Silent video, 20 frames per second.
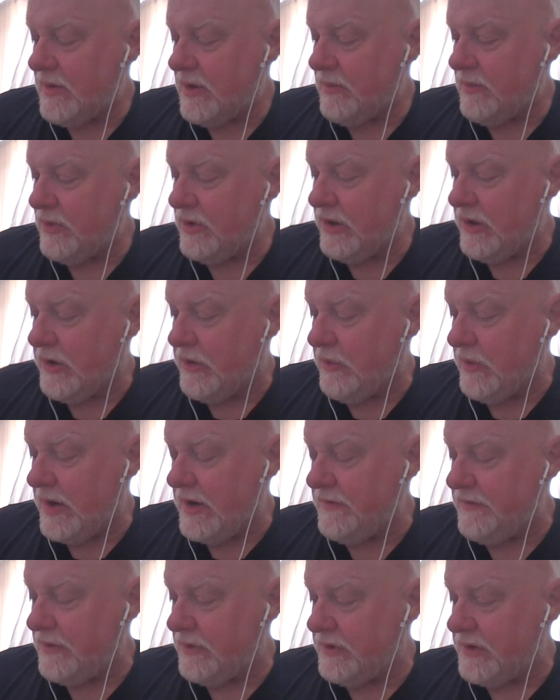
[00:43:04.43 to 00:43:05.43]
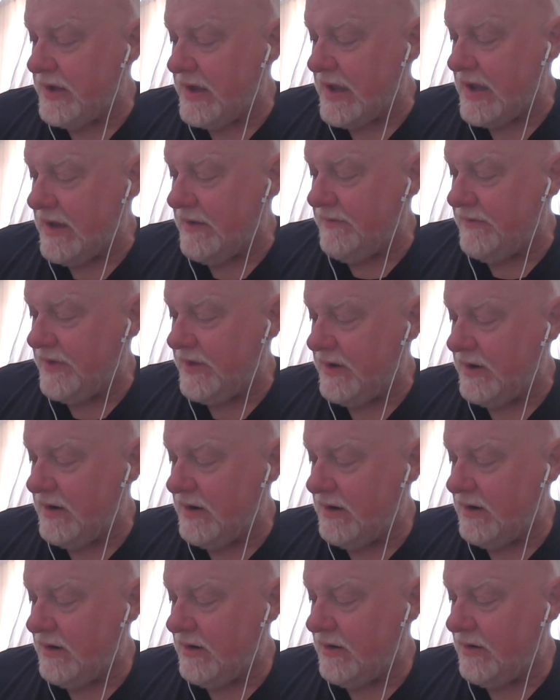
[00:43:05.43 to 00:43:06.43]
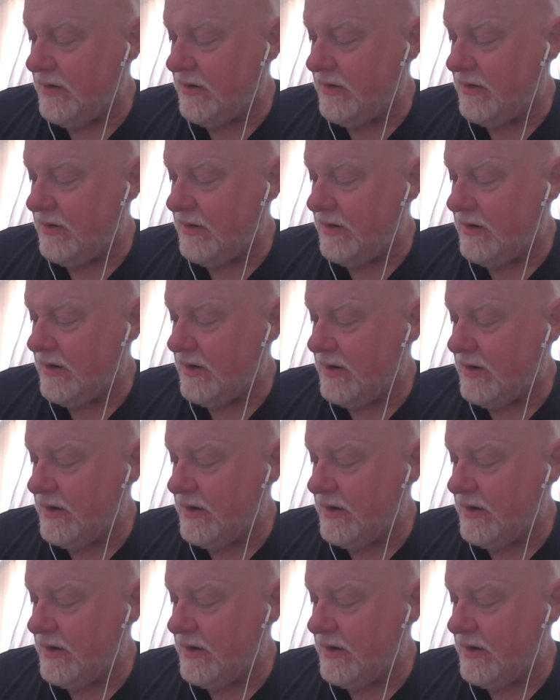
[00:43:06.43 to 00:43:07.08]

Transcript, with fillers: I'm really grateful to have their